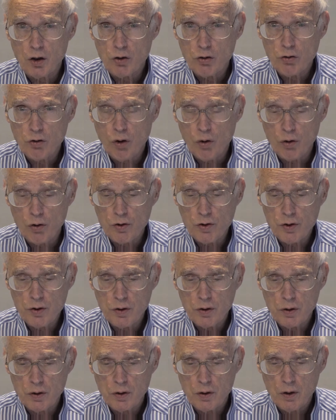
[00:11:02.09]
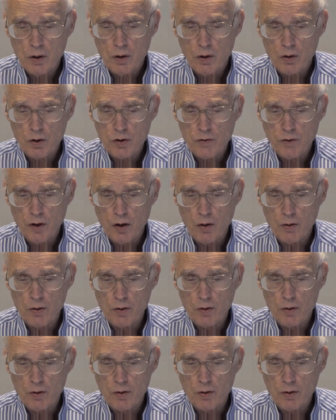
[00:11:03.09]
controls those
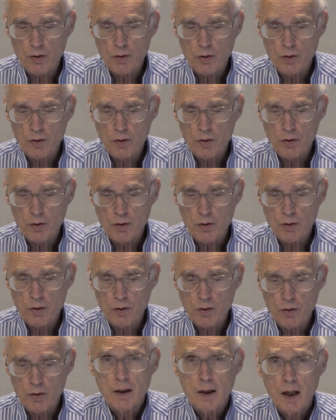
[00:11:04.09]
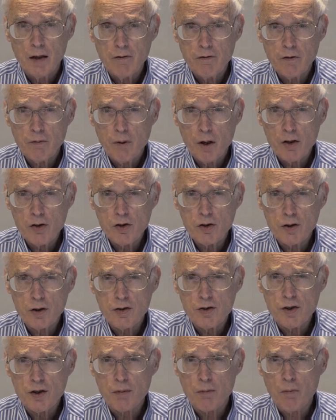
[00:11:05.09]
flows. Information
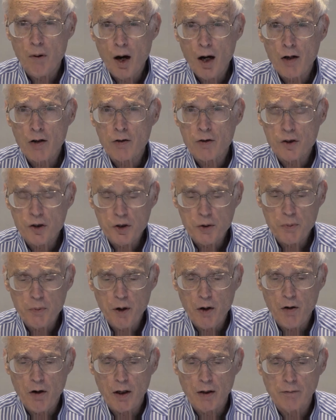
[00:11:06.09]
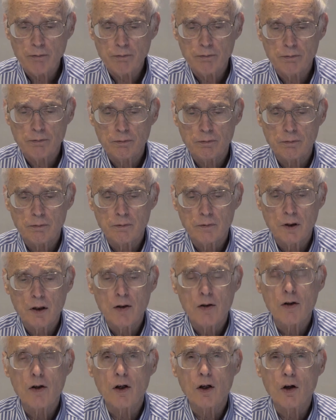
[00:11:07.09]
is the modern spirit,
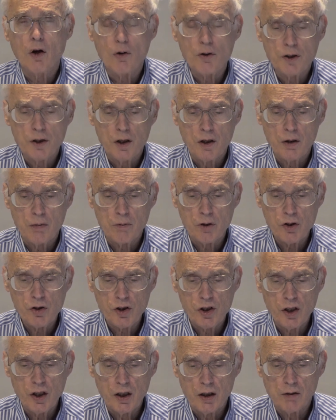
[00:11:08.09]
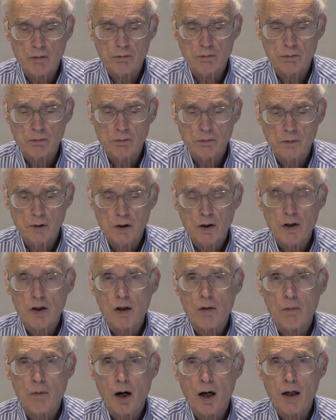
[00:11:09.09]
the ghost in the machine,
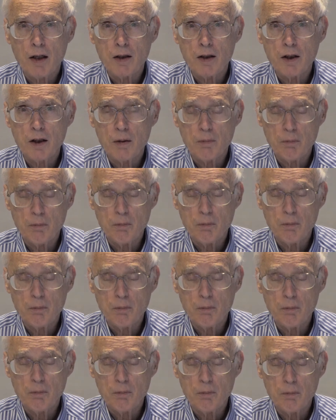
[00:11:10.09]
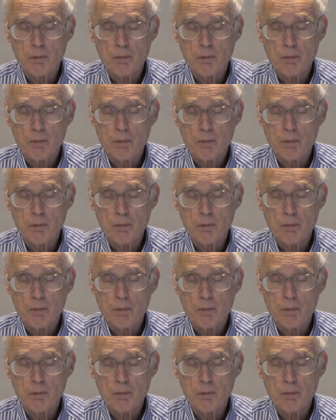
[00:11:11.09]
the mind in the body.